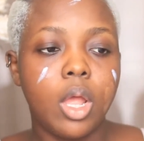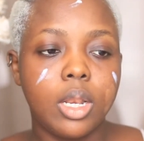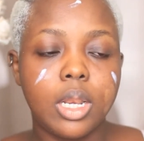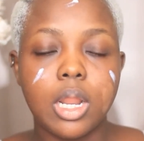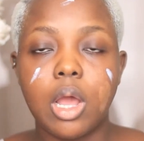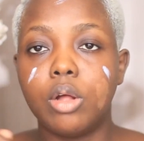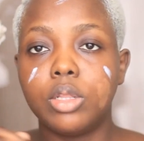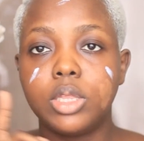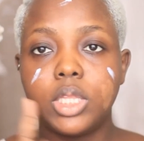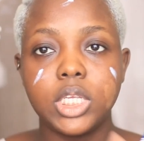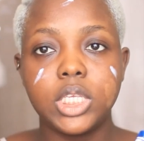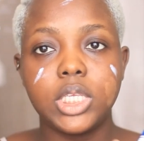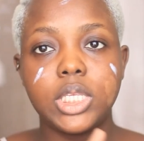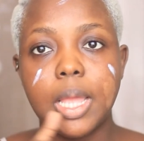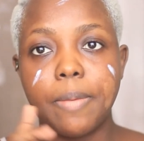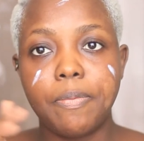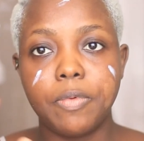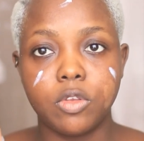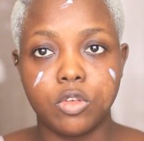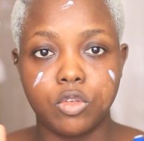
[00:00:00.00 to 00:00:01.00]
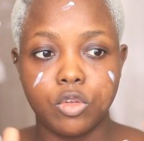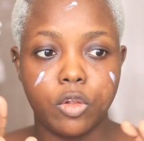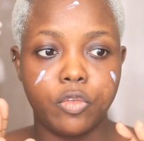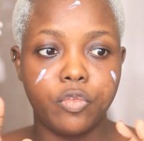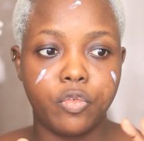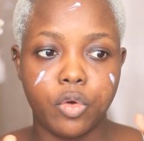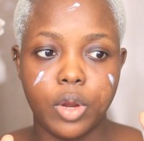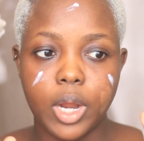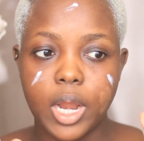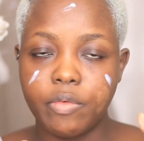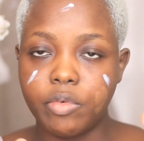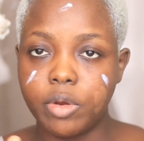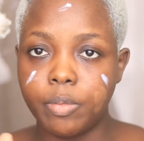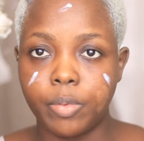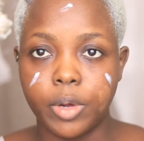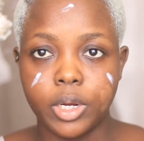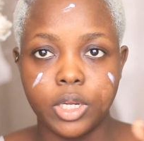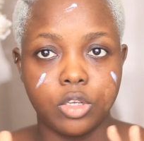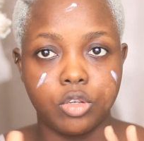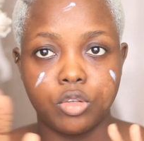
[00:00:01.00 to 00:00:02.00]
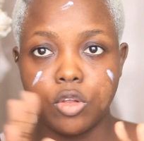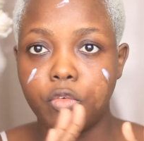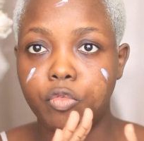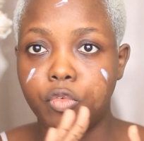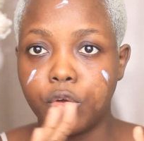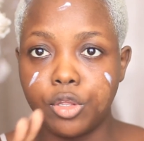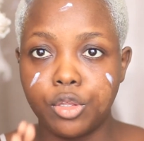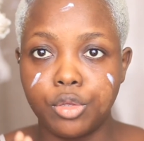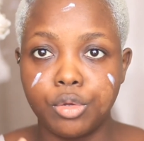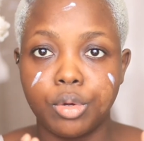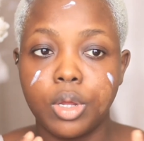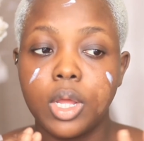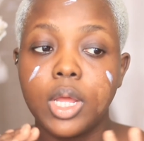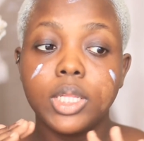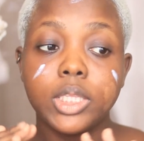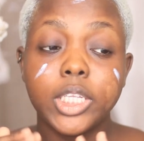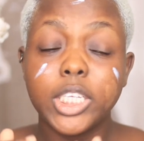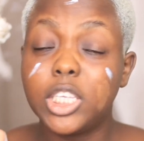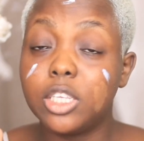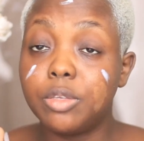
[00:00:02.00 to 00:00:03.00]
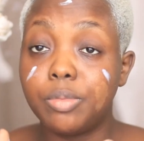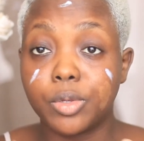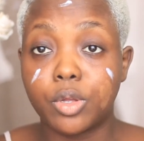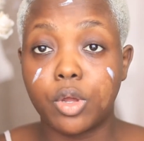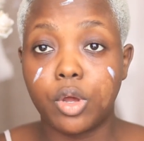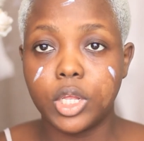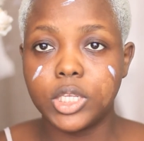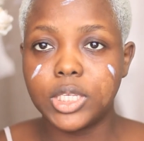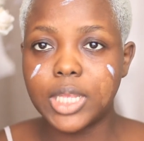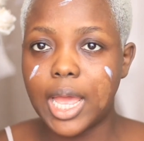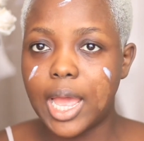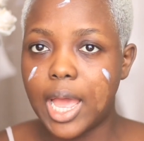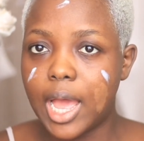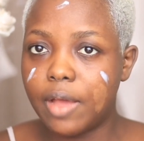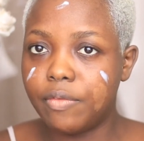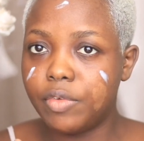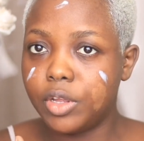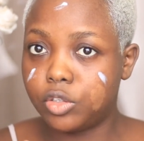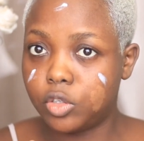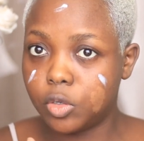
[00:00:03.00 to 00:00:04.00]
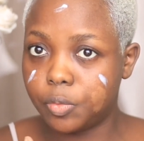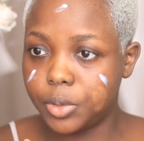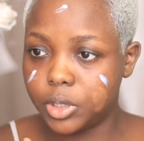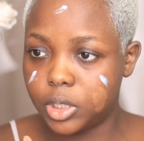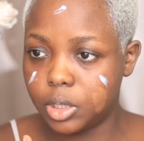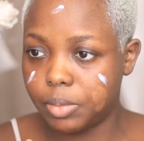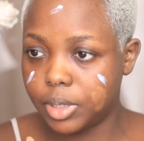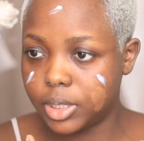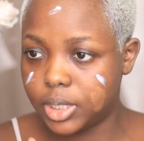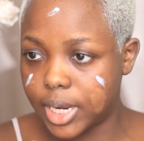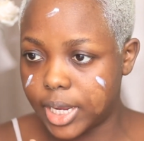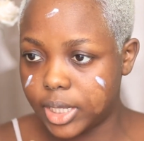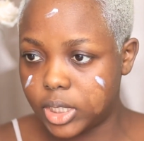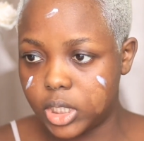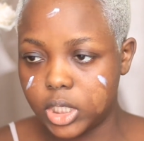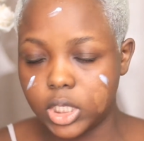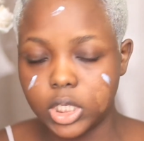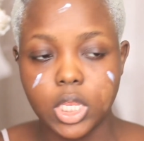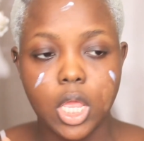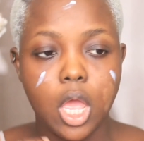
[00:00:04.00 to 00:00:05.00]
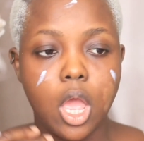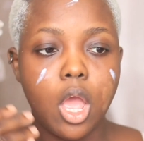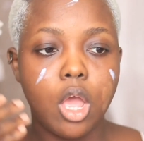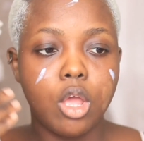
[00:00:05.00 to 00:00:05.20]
Now, this step is not for everybody, it's not for you. This is because I have atopic dermatitis.